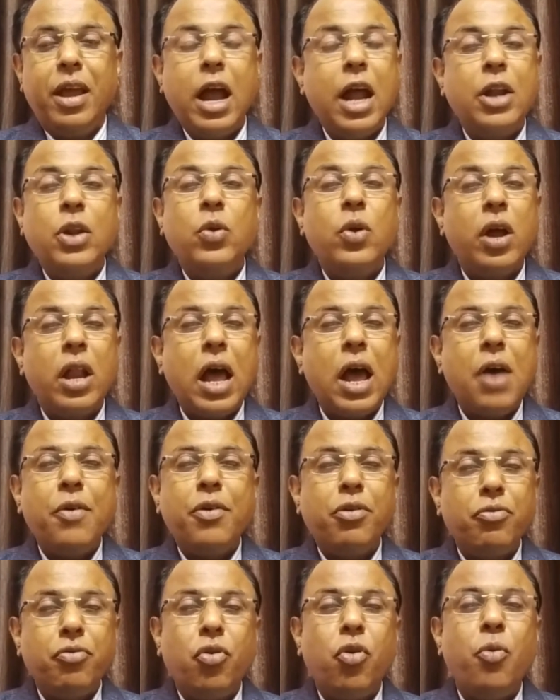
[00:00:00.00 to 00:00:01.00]
and you are
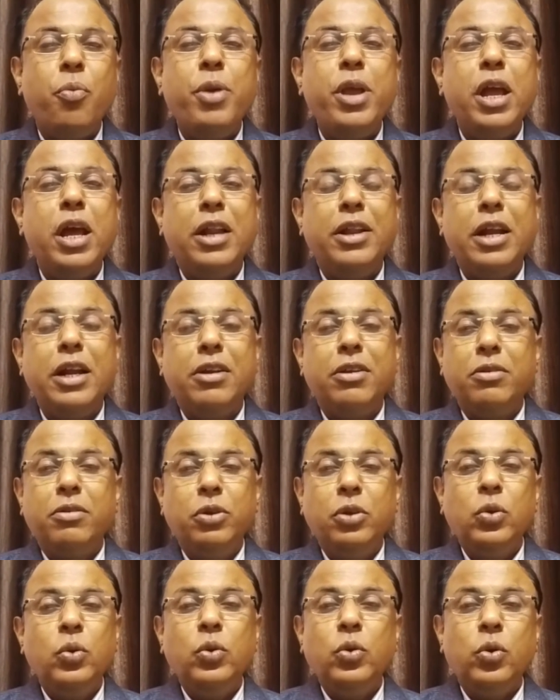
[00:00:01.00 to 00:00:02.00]
having phobia, that
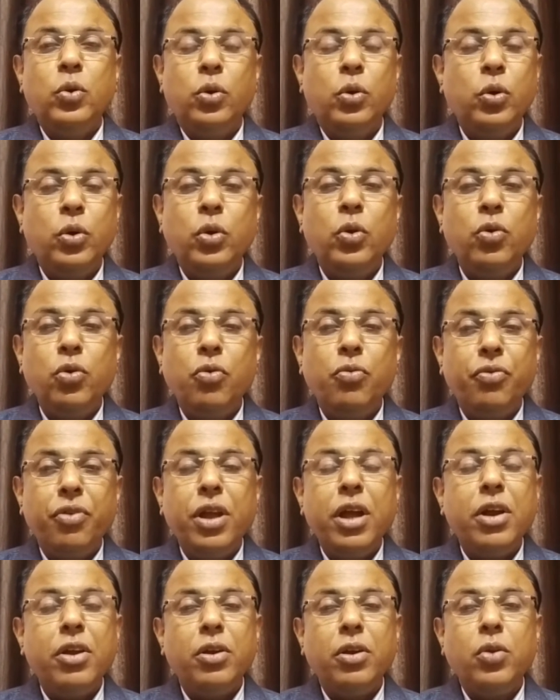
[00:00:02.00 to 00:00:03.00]
you
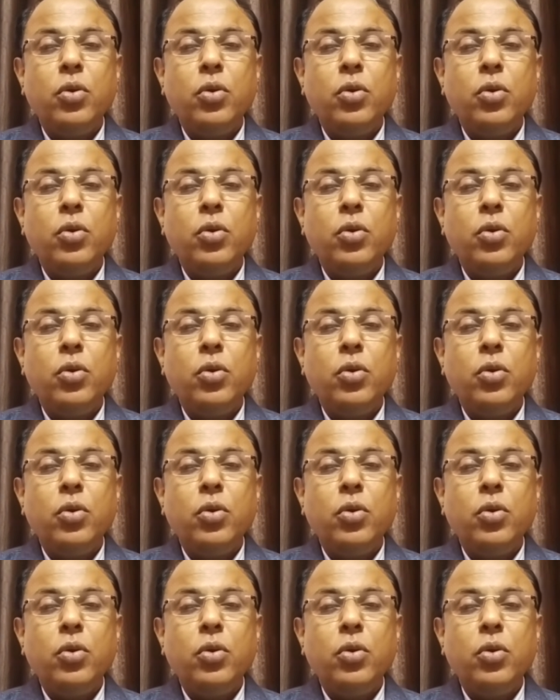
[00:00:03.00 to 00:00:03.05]
fear,